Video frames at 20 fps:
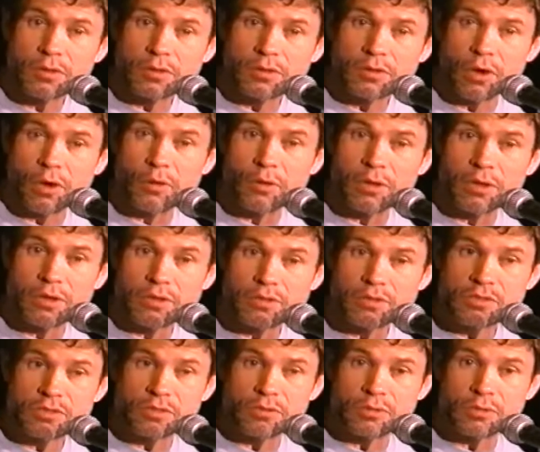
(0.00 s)
going
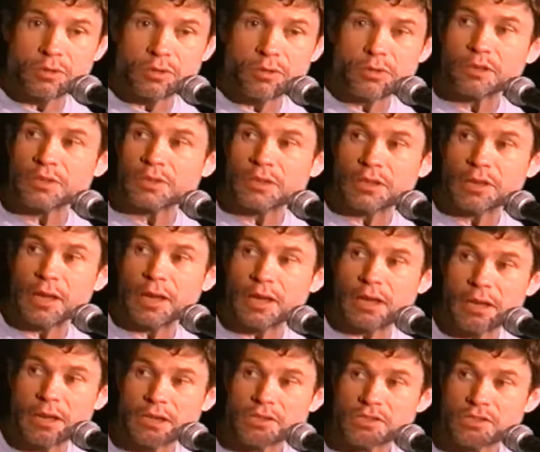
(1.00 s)
to early
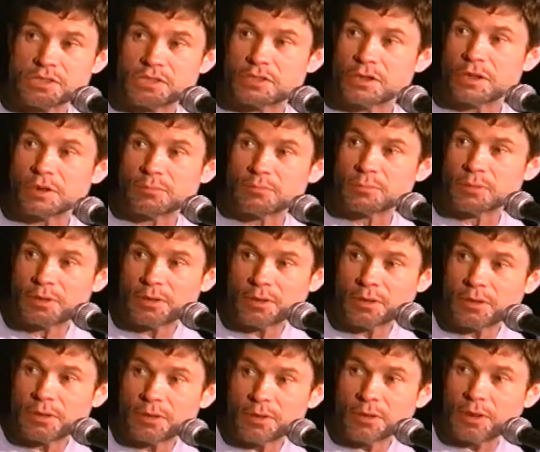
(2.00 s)
AACM
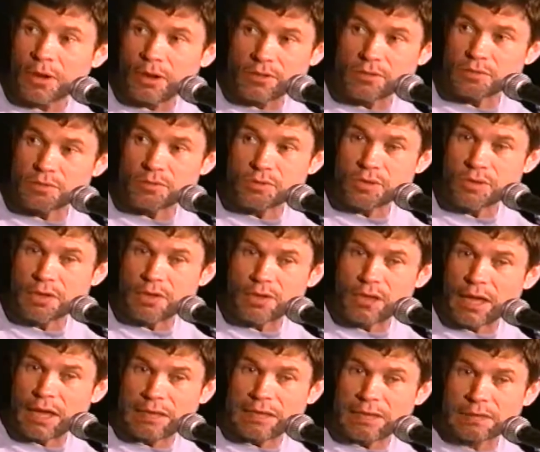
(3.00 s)
concerts, and
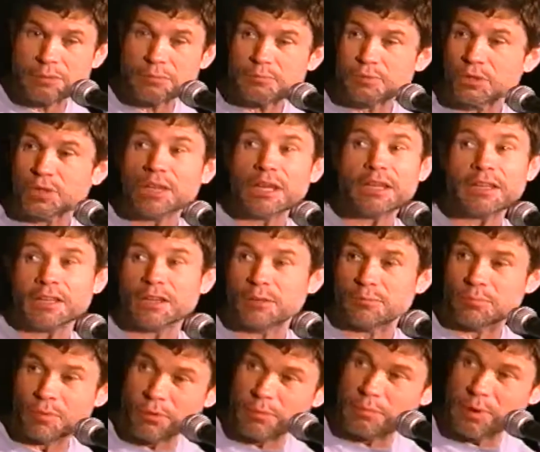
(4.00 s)
that completely
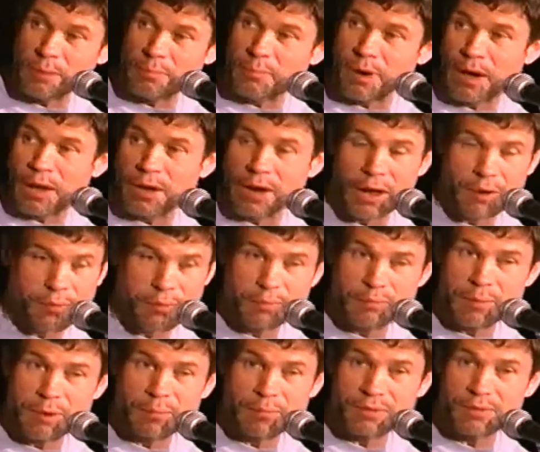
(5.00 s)
blew my mind. I
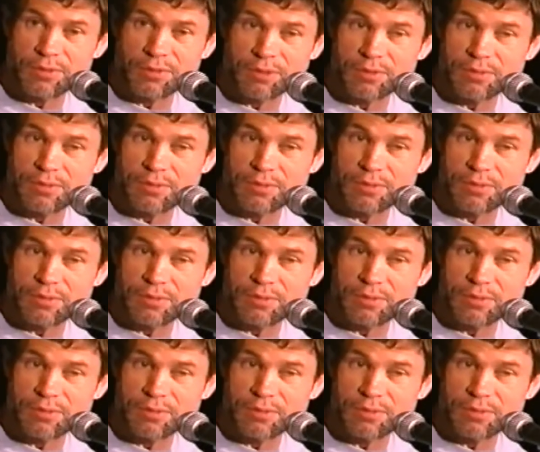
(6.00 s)
remember